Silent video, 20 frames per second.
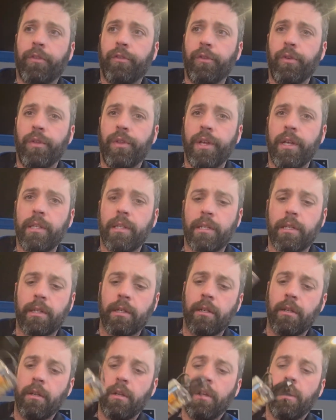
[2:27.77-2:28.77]
through this,
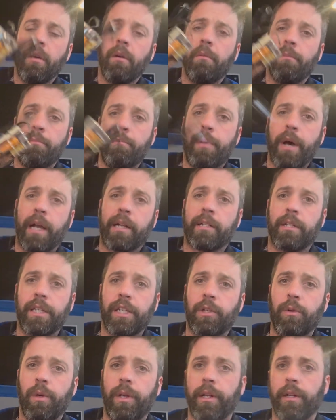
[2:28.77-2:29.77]
back to the
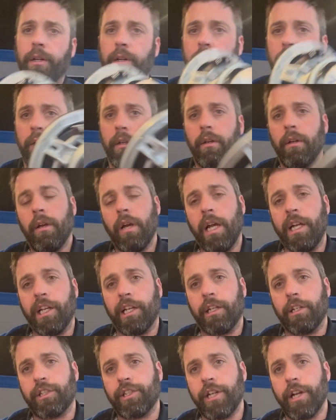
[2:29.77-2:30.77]
tweeter, and you're
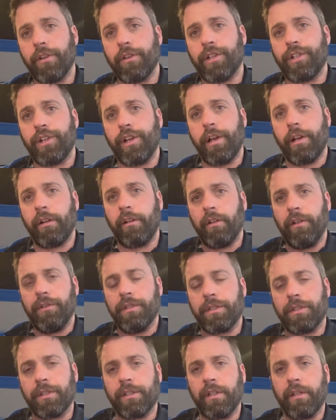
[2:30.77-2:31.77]
gonna share the channel, and
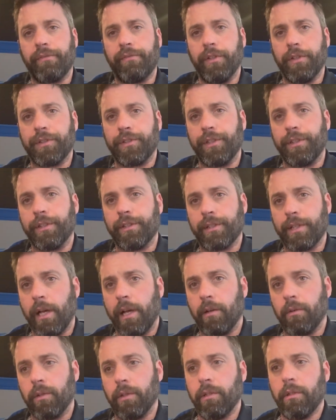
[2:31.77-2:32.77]
this is gonna filter your
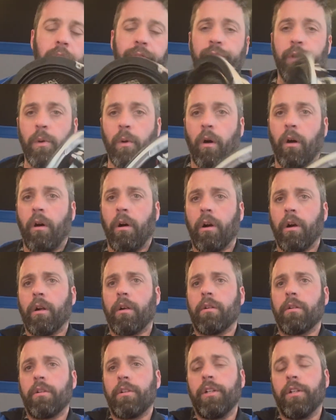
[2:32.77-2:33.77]
sound. If you
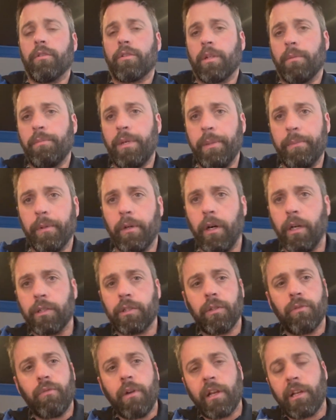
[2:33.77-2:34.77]
are, you know, some people
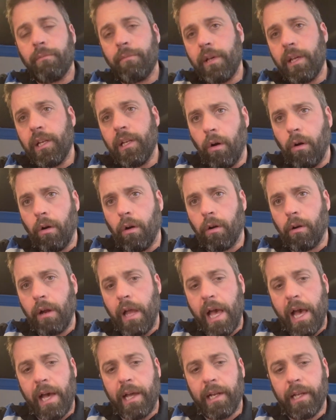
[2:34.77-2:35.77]
also recommend you are
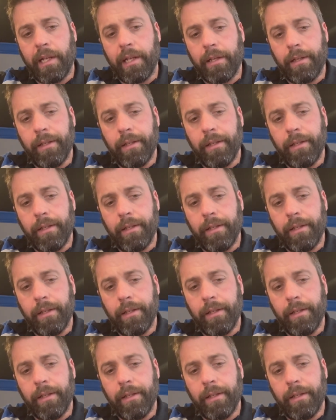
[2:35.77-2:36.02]
adding,